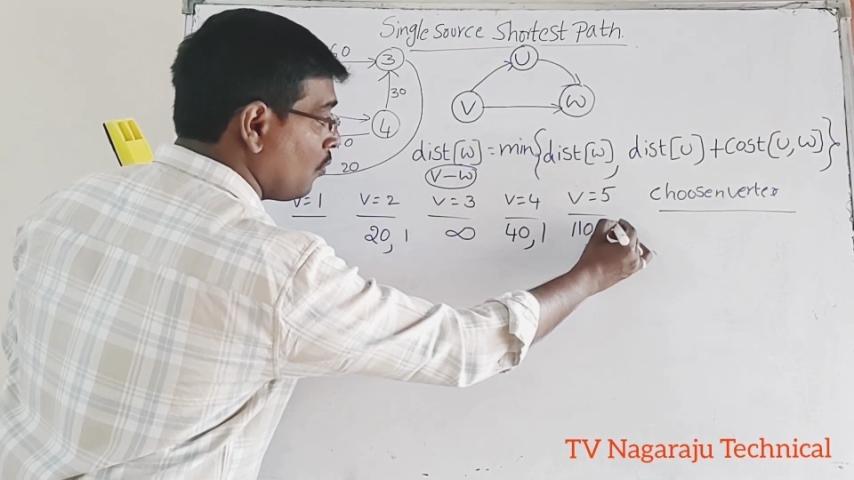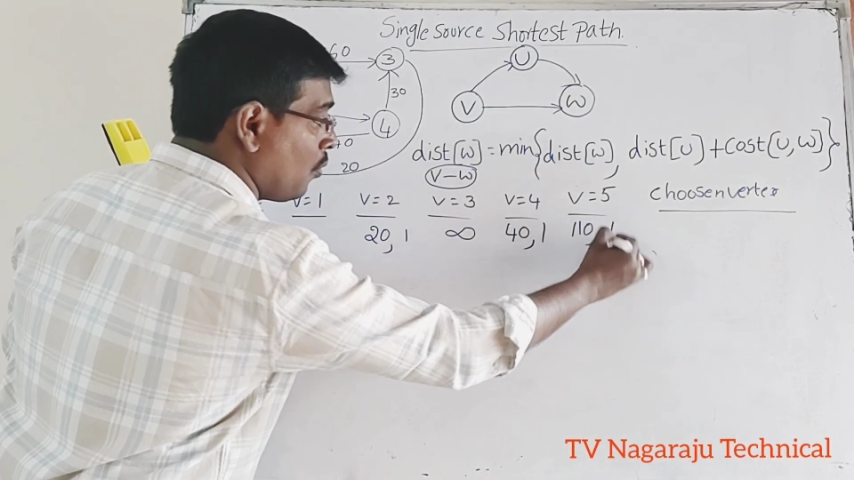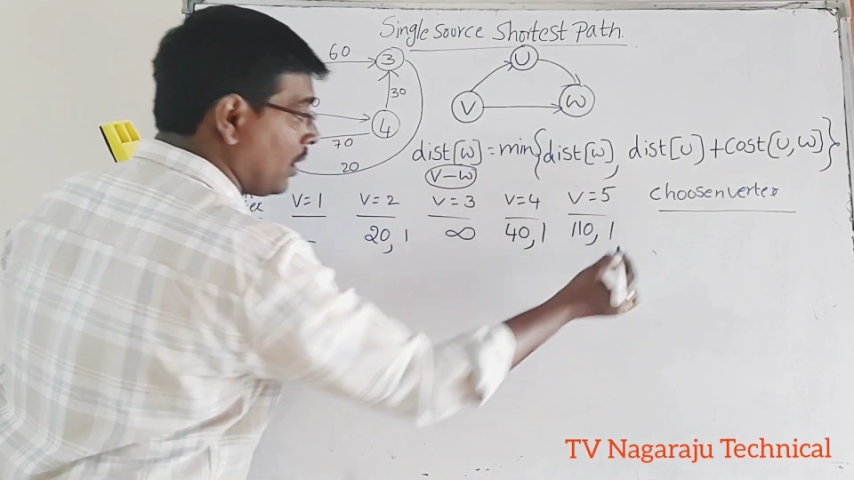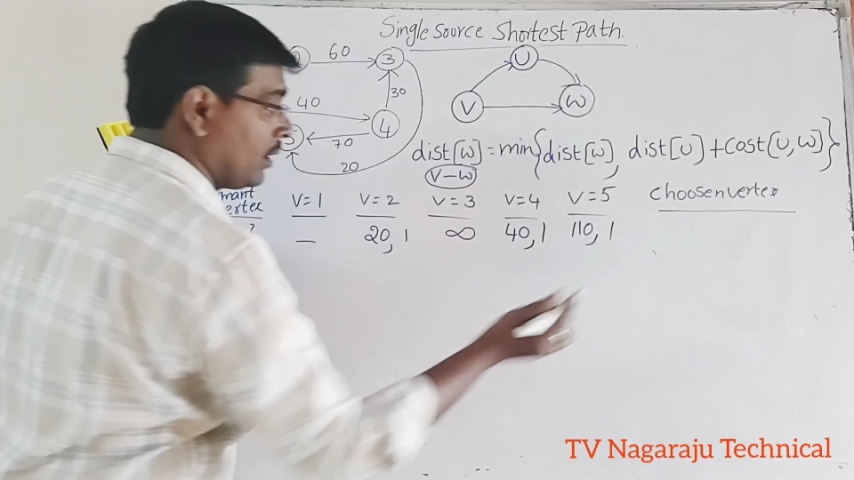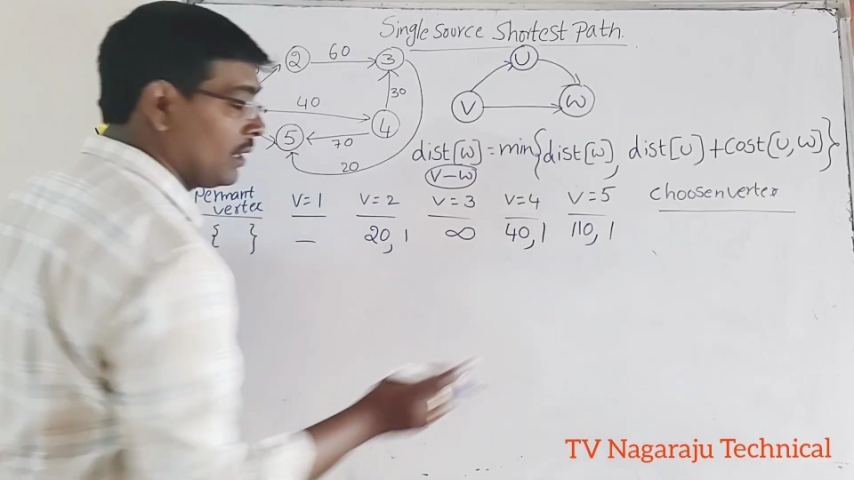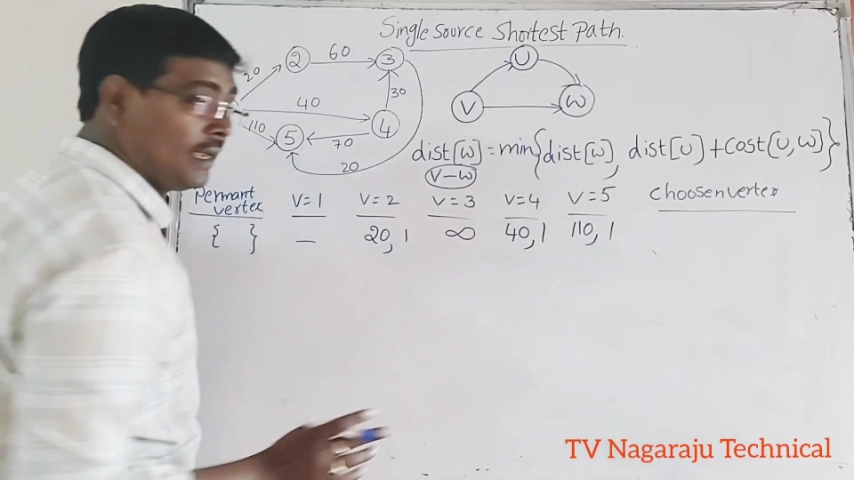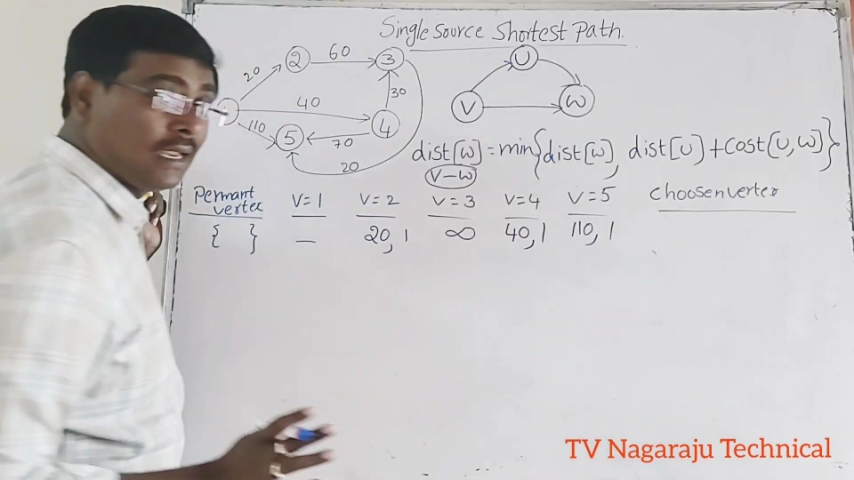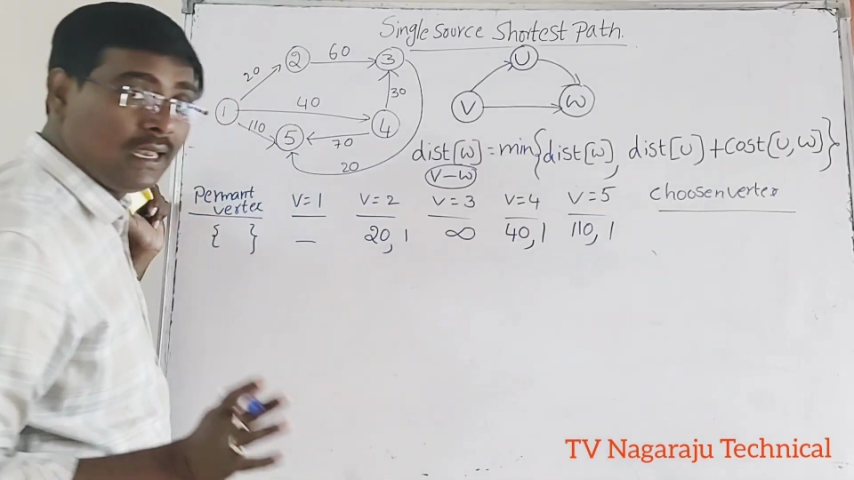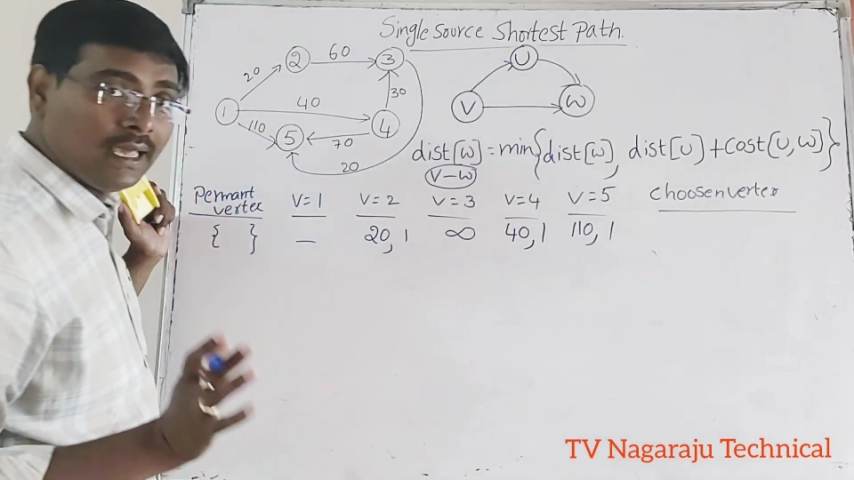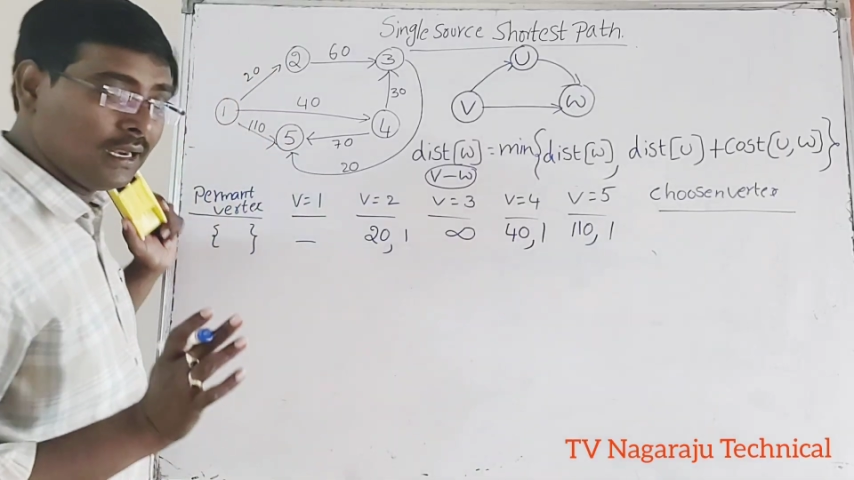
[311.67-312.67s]
1.
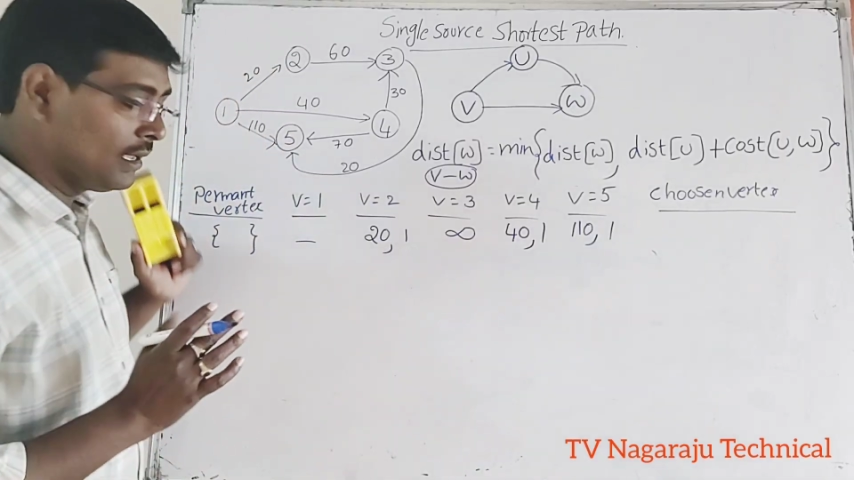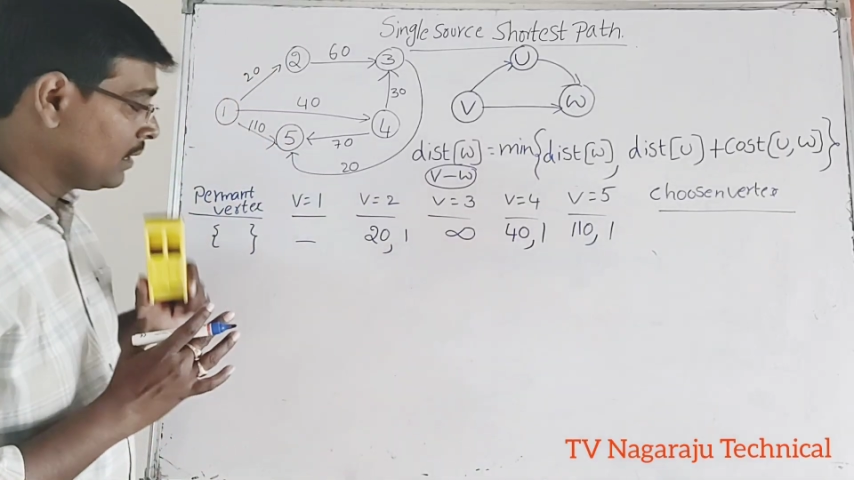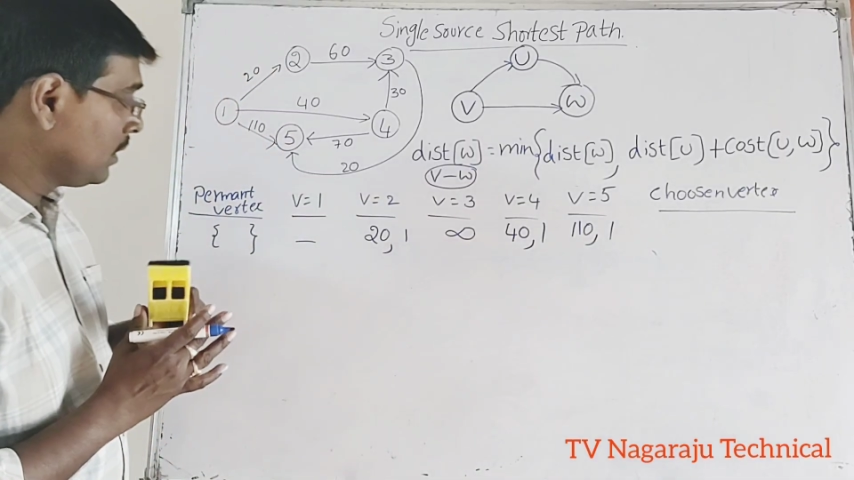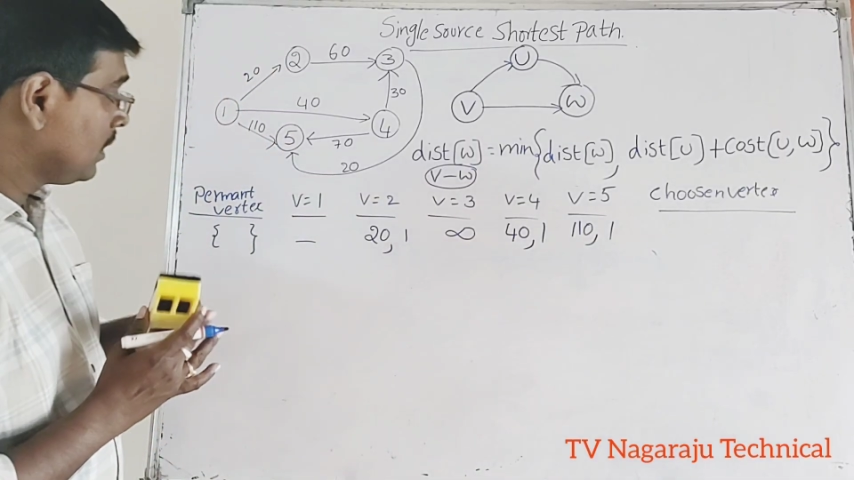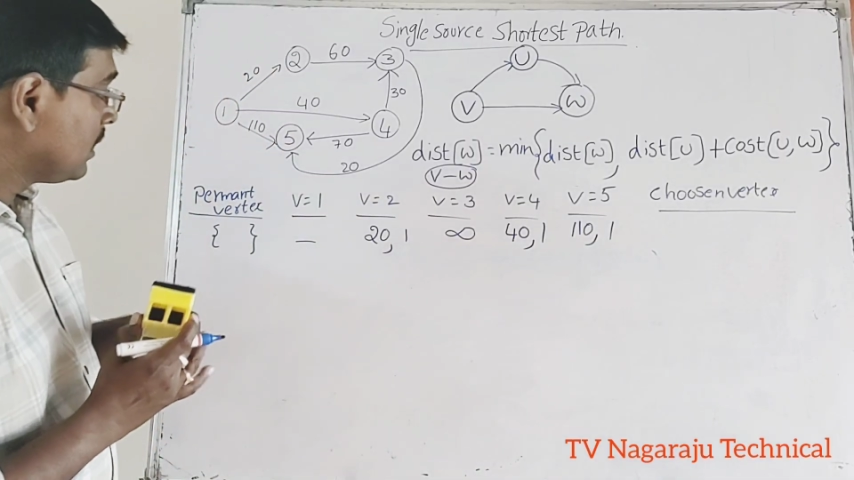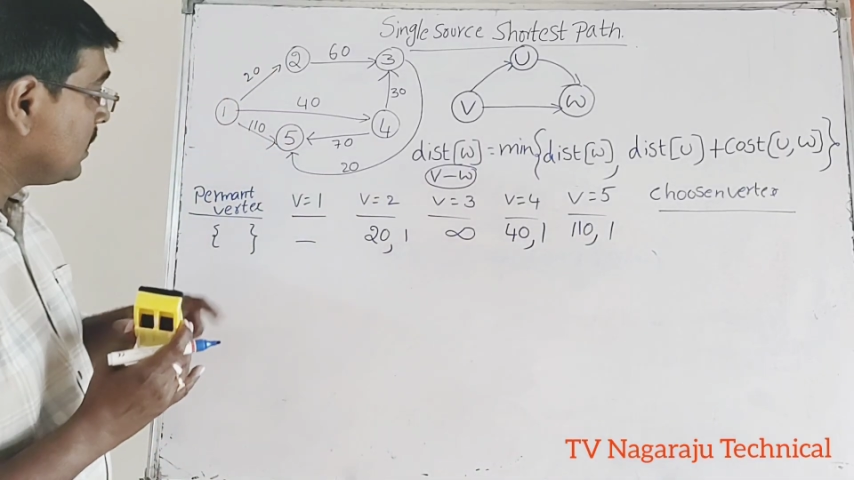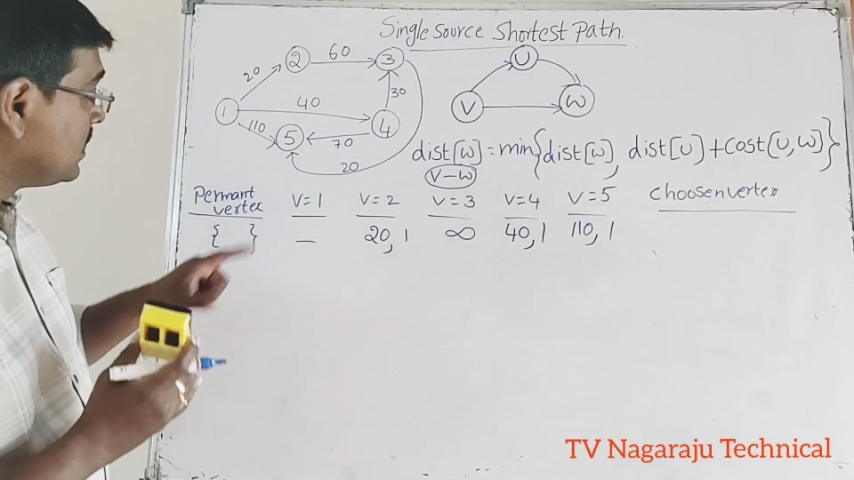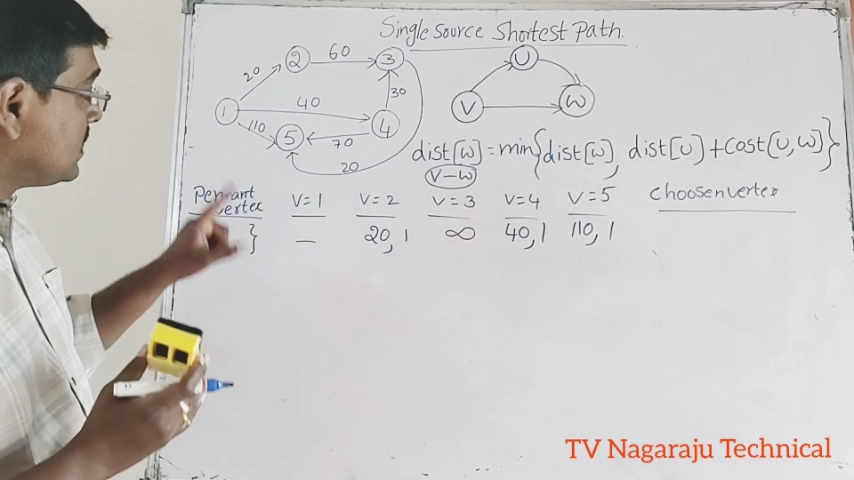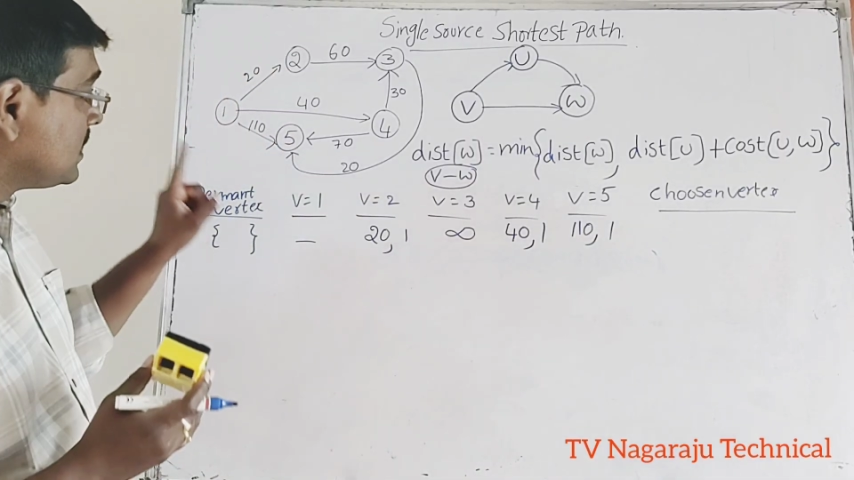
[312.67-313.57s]
Clear? This